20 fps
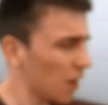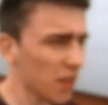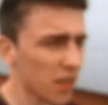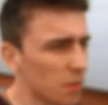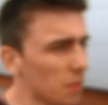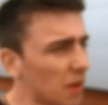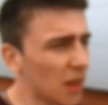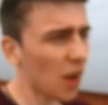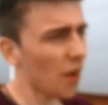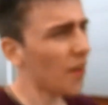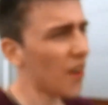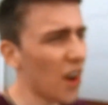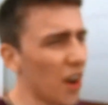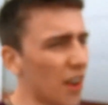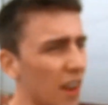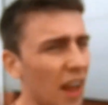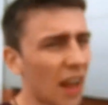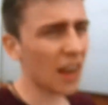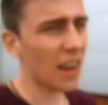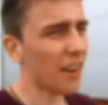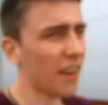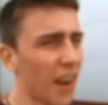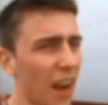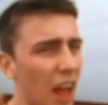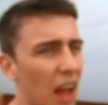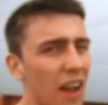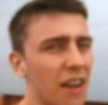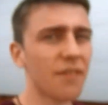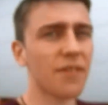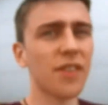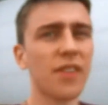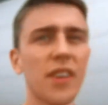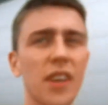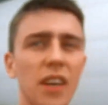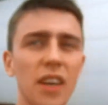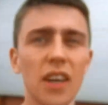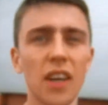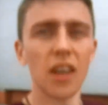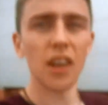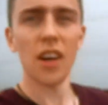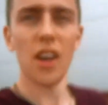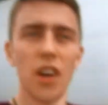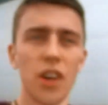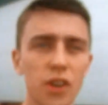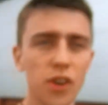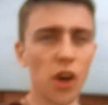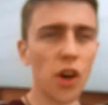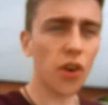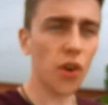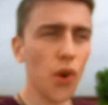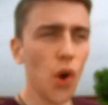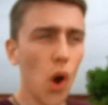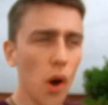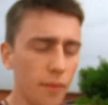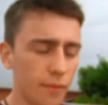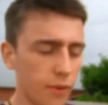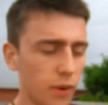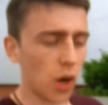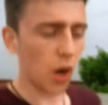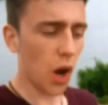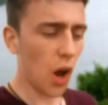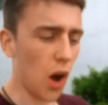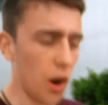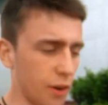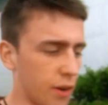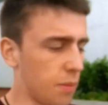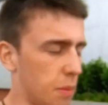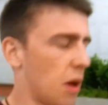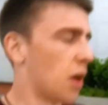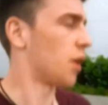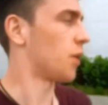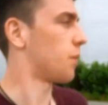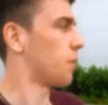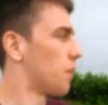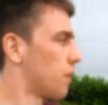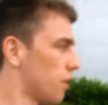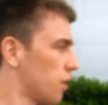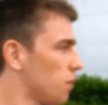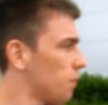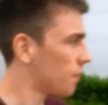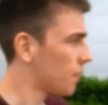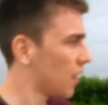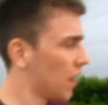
else has been going on in our little lives? Not an awful lot, to be honest with you.